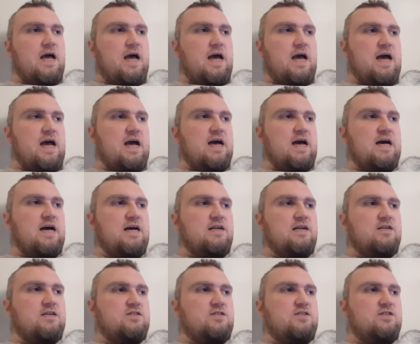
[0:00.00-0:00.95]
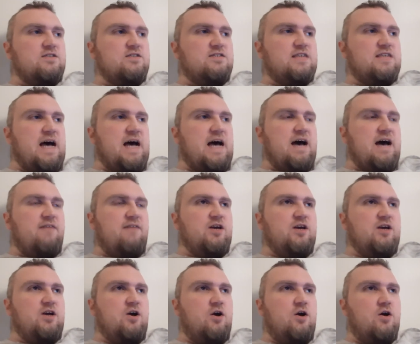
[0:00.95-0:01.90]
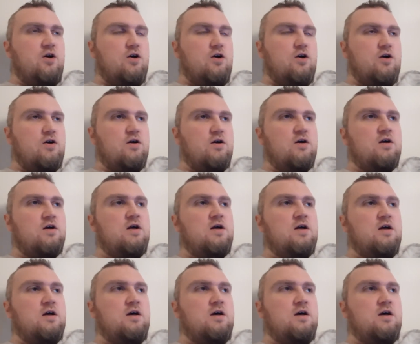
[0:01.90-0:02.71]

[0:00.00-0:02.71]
and just having her